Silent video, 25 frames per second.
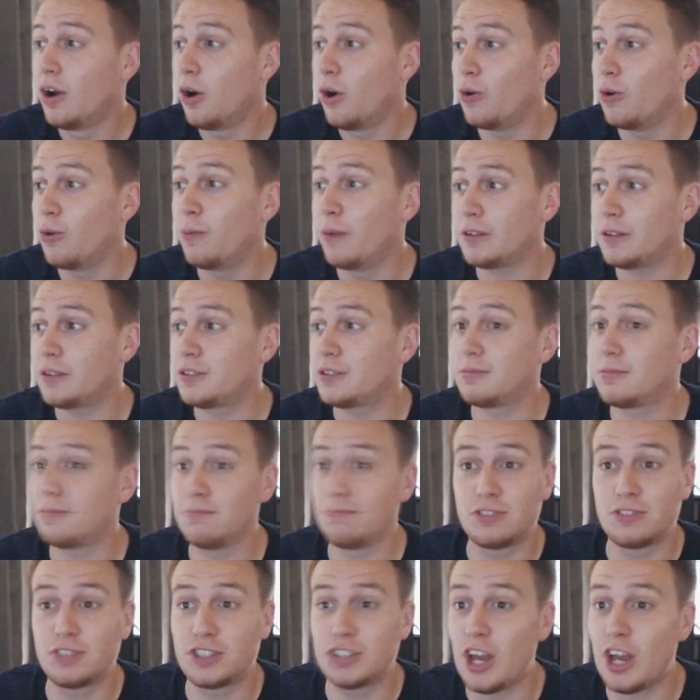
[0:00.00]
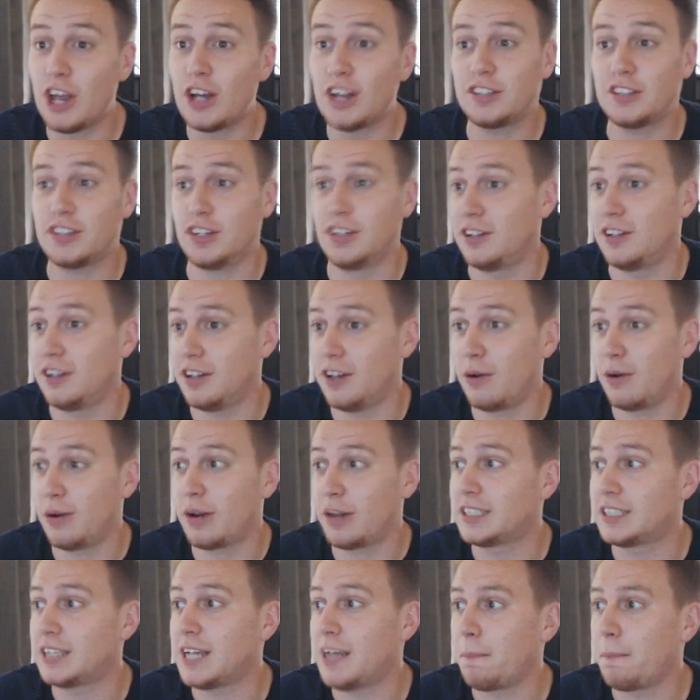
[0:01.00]
Almost certain that they will
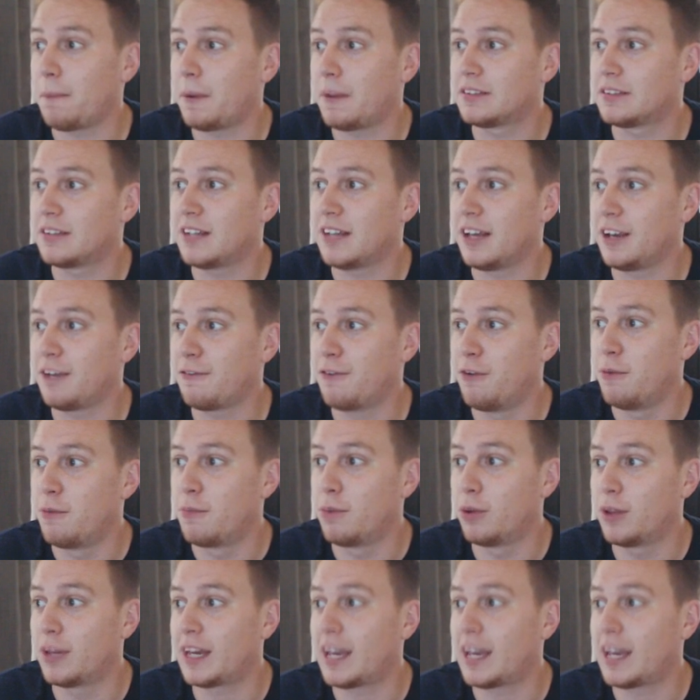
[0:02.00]
get Champions League football.